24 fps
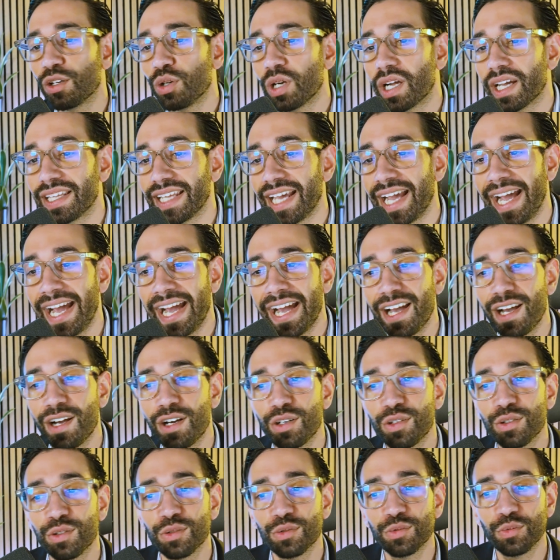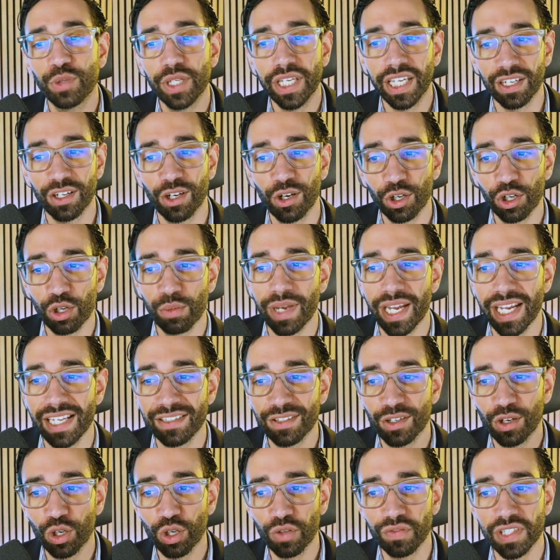a look at how we can
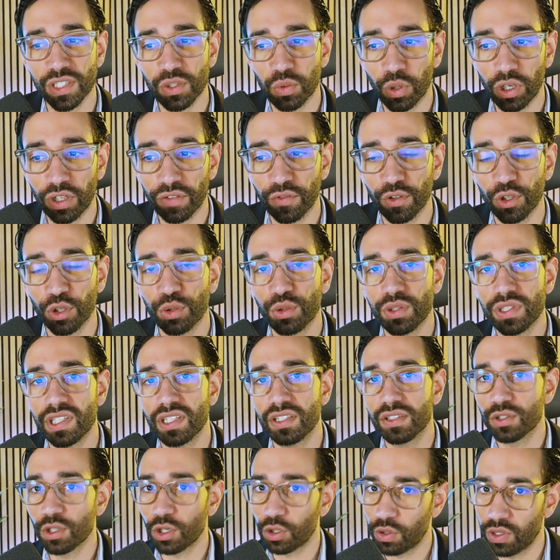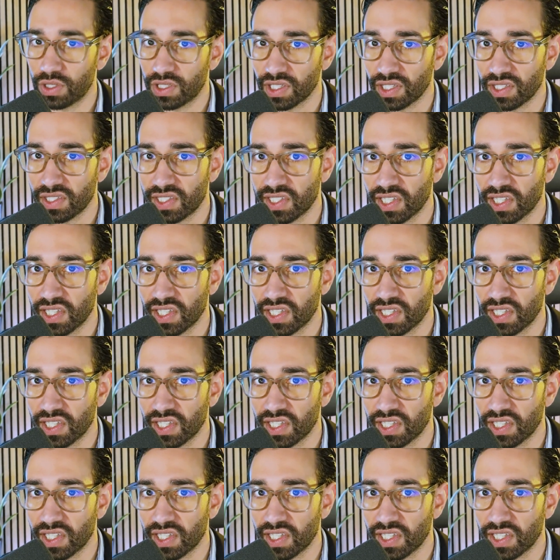automate all of this workflow using DocuSign